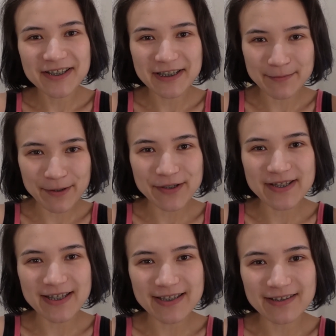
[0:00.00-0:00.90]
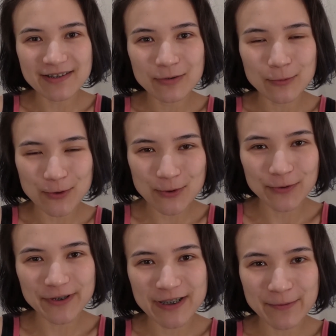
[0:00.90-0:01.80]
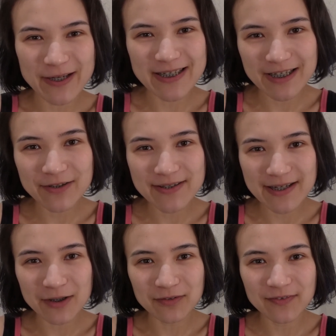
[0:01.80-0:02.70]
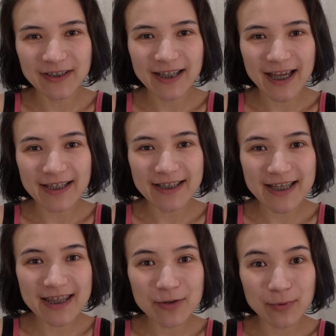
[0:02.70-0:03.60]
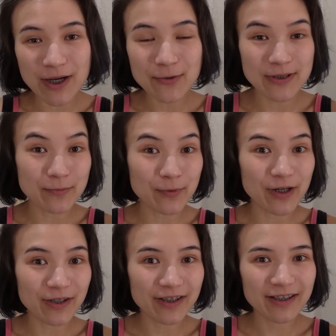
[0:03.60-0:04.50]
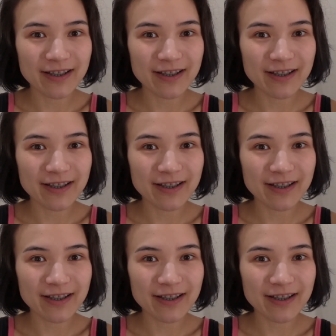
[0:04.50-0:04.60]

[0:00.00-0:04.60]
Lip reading: experiences or stories where you did it yourself and it either worked or didn't work.